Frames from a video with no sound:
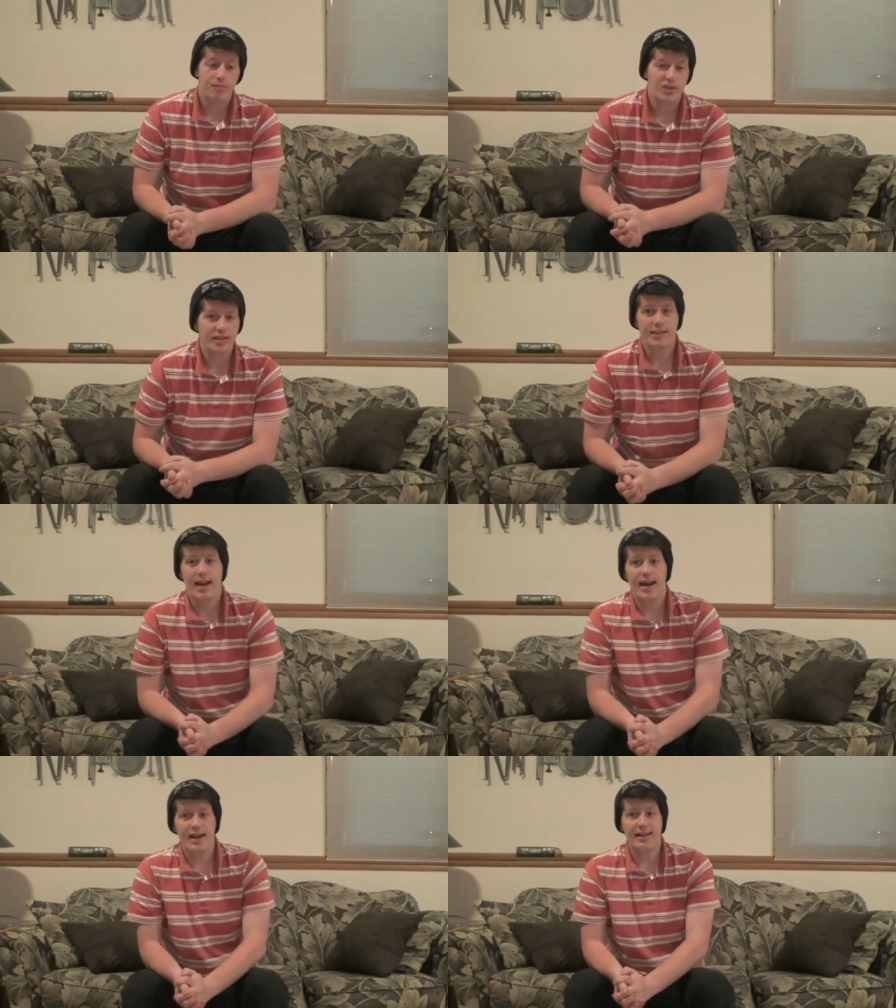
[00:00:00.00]
These
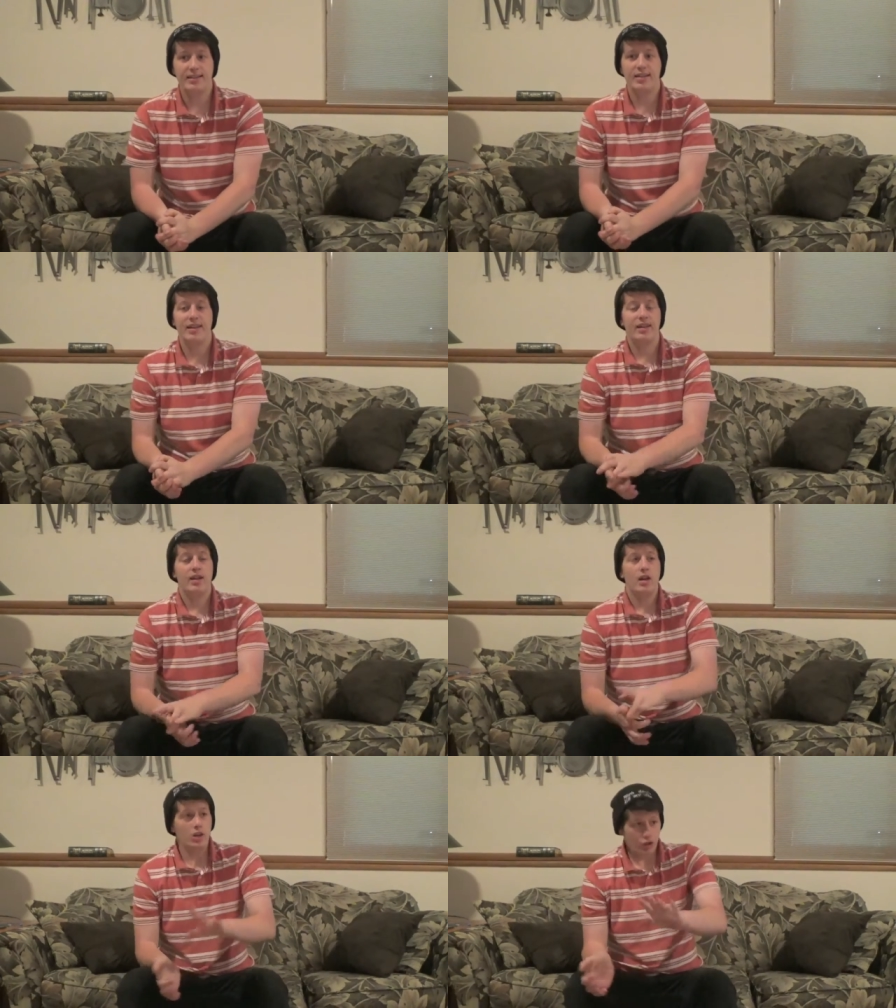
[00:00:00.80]
guys did
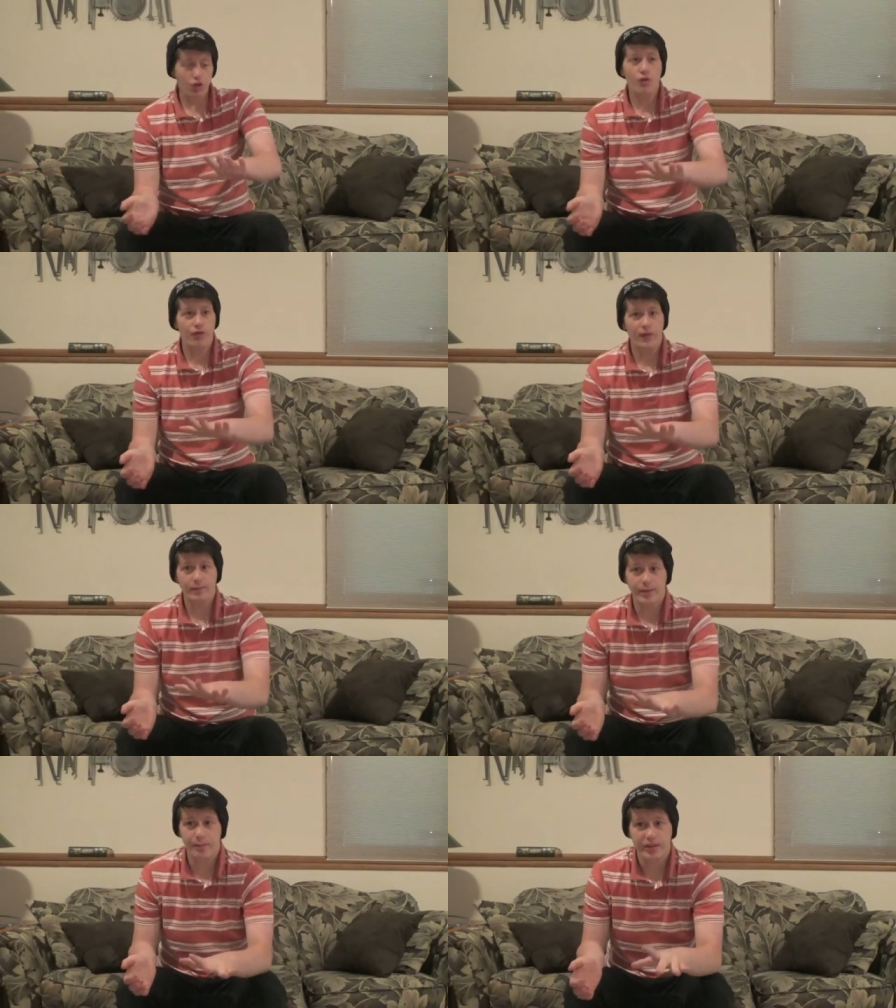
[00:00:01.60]
2
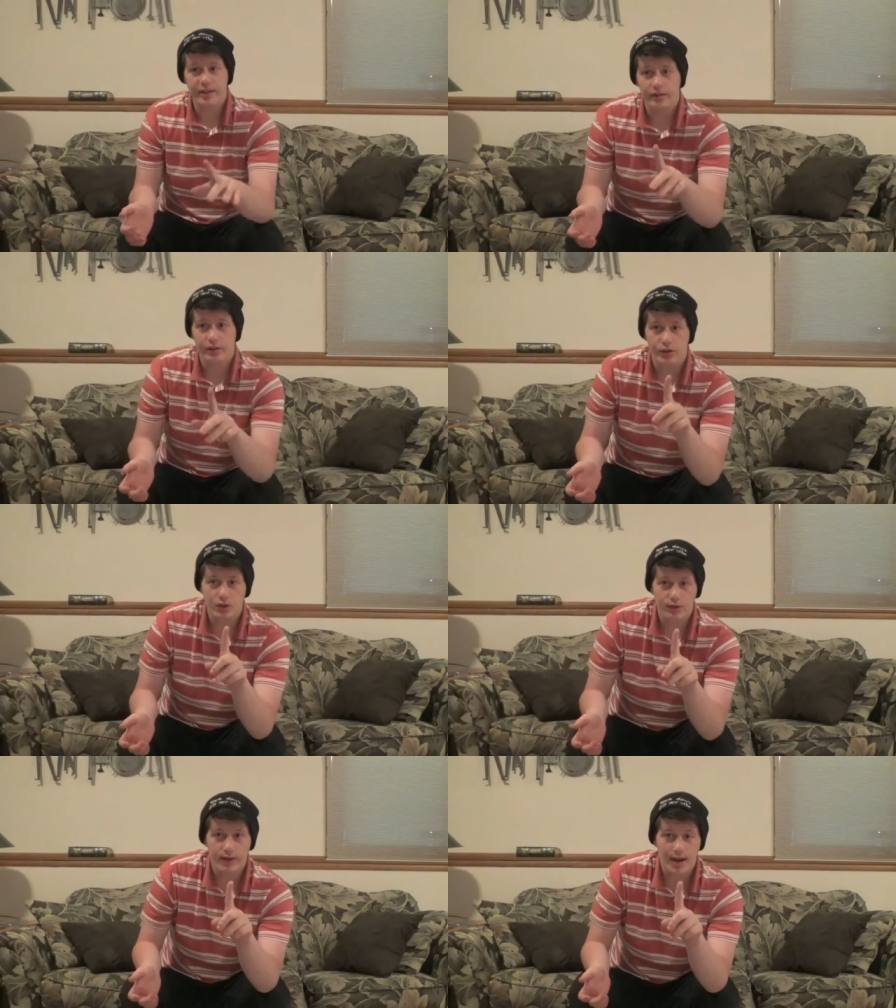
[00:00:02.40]
films in particular,
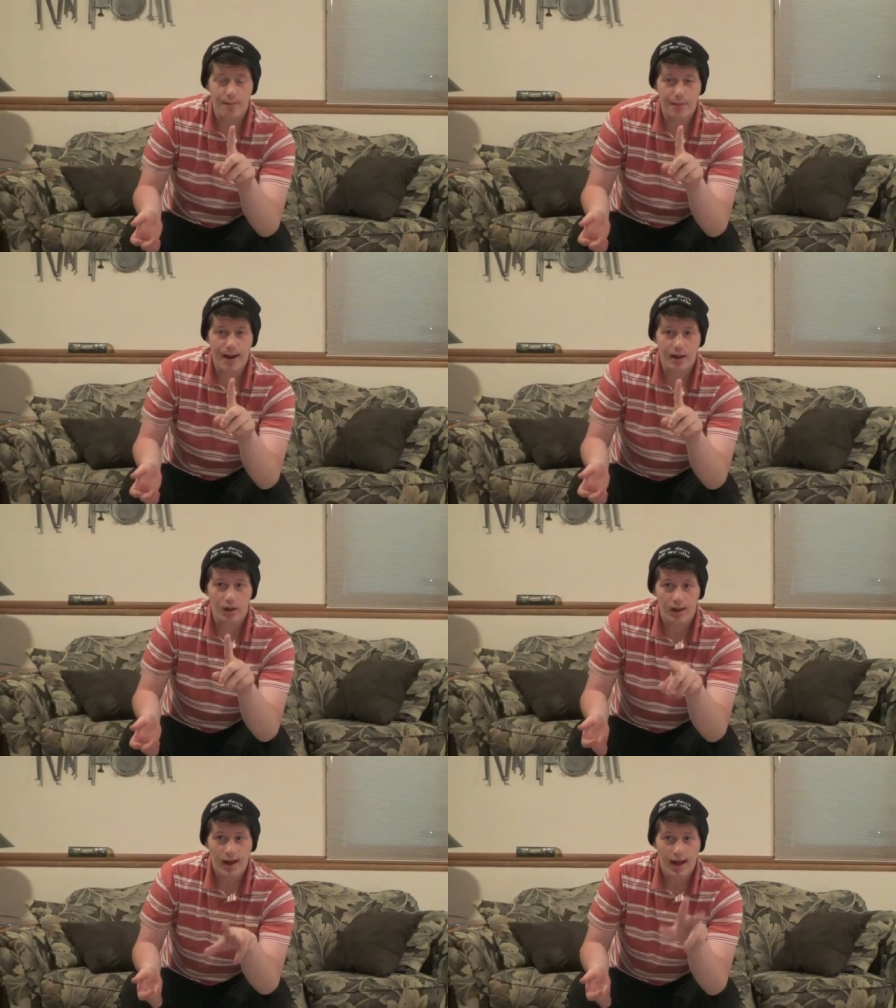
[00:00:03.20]
You've Got
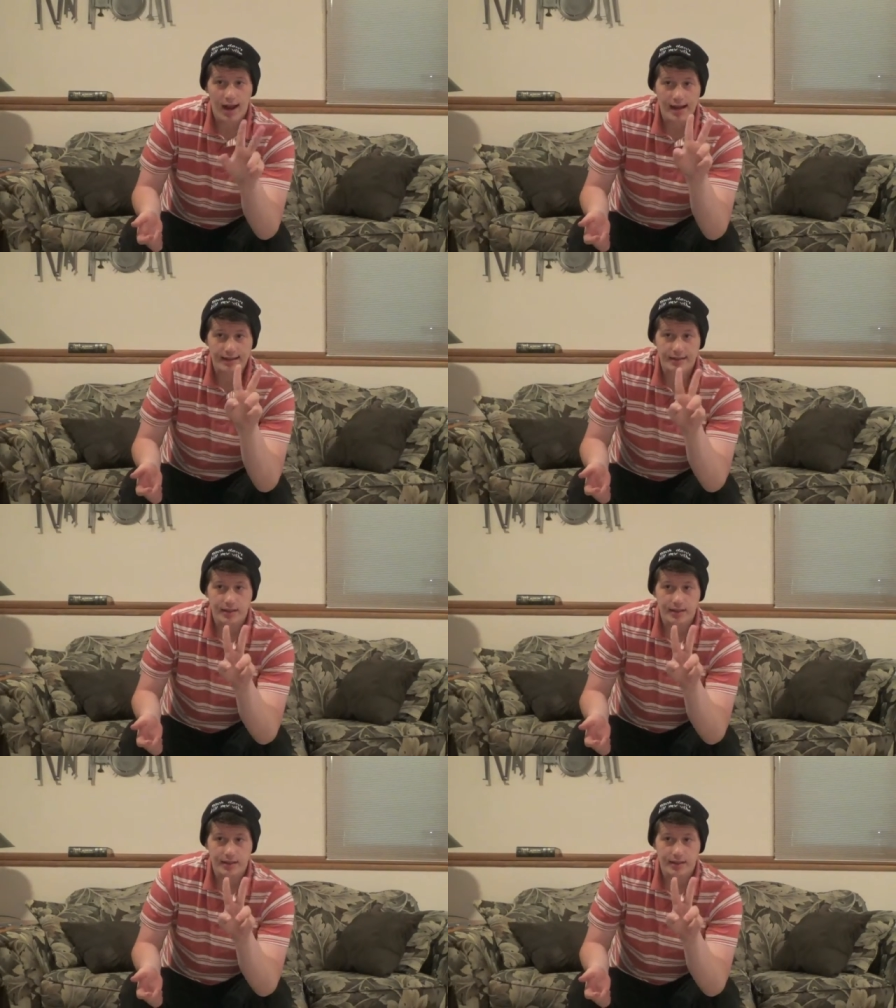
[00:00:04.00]
Mail and